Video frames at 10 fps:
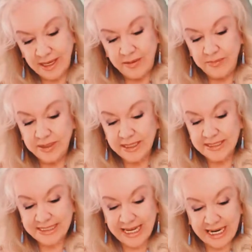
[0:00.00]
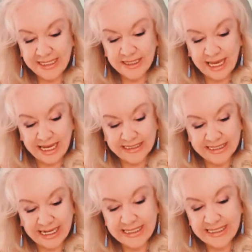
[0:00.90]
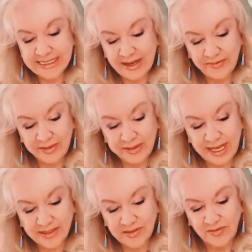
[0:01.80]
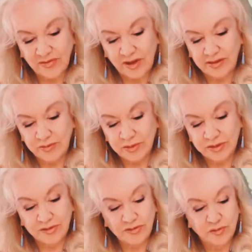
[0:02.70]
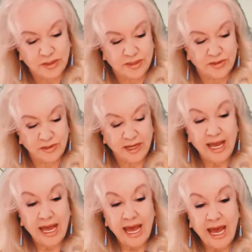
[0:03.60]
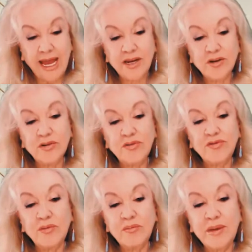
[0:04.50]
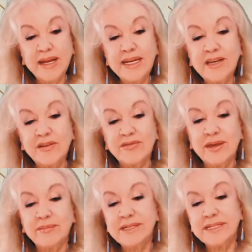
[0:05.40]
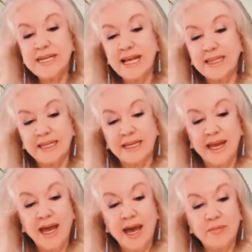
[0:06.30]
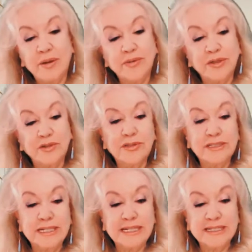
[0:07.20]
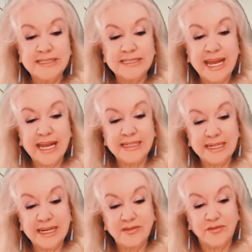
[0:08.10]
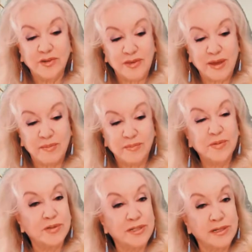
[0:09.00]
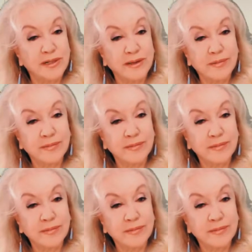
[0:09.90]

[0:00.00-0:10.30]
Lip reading: because Daniel had 97,000 followers on Twitter, I heard from many of them telling about the good deeds Dan did for them personally.